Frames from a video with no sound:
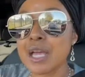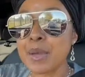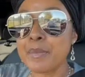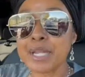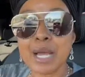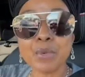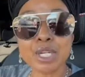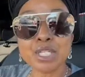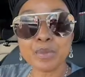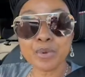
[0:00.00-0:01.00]
But I
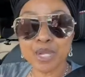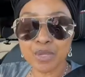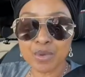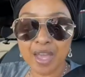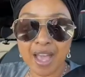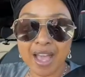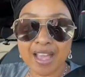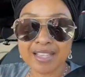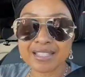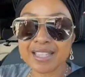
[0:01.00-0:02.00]
wanted to bring you
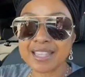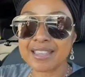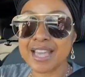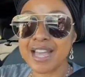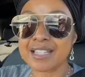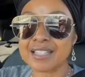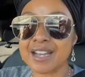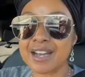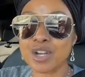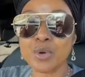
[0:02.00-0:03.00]
guys that
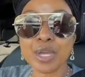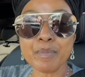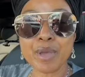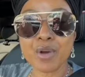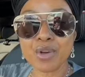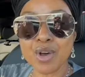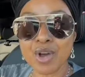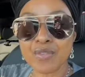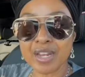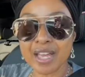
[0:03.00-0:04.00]
quick mail
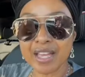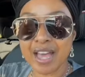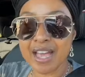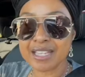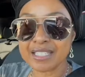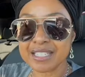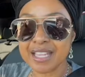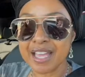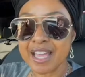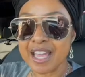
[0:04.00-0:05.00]
call that I got
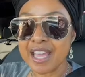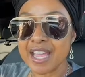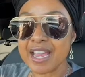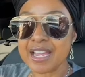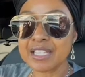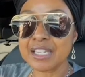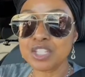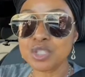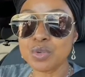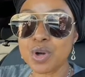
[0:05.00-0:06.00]
and
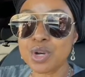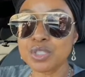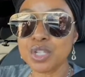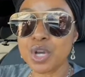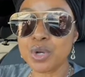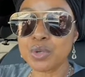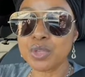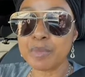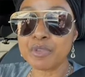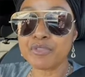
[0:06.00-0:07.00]
let you all know
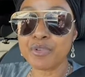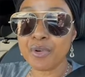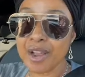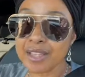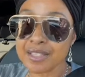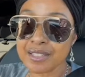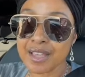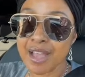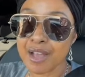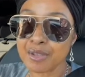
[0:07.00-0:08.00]
that before I get to the
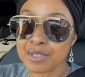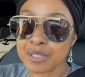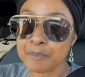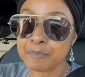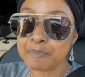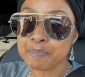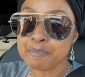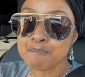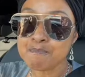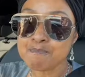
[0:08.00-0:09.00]
house,
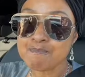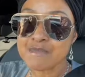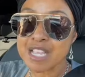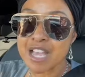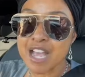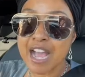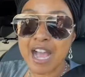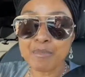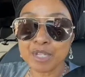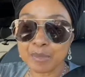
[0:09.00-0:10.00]

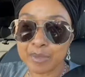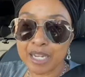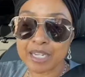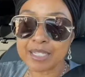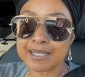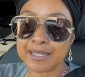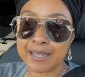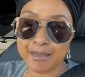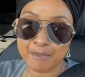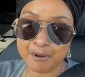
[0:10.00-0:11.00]
I'm going to put out a
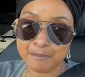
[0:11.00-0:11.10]
disclaimer.